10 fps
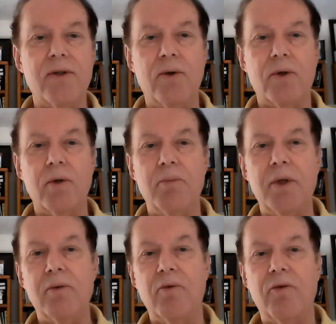and you can
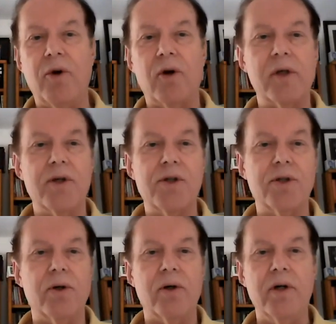be fairly
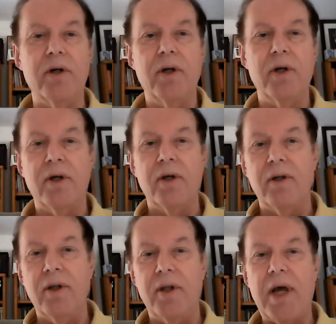assured
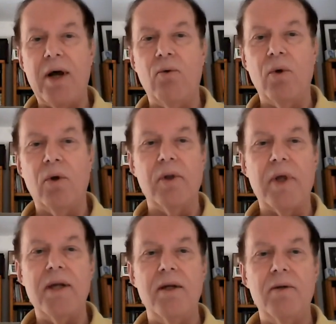that that will
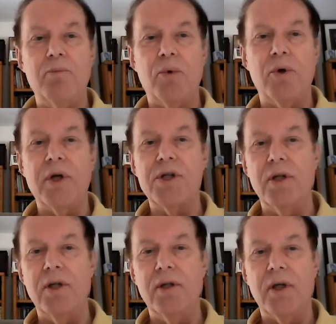lend
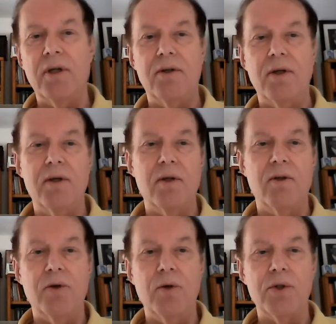prediction into
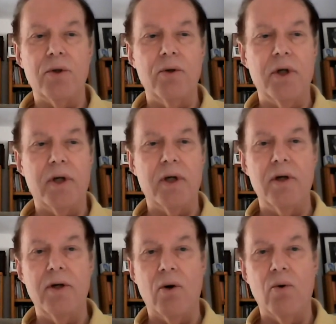the future, and you're going
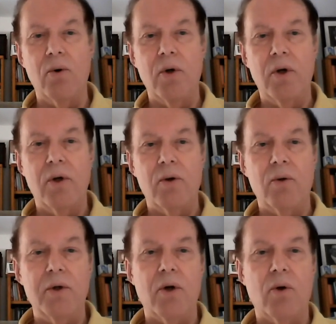to know,
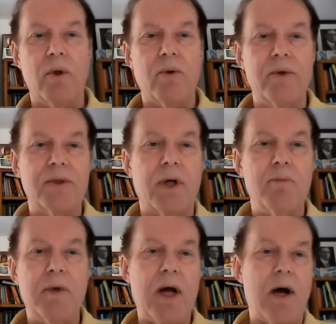whether it's going
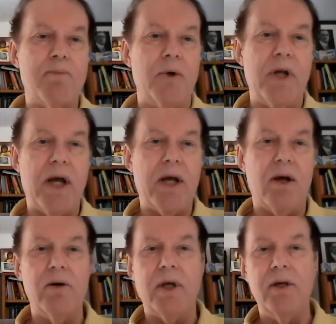to be up or
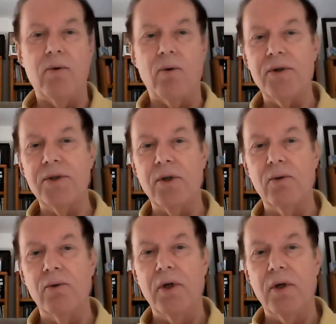down, and you're also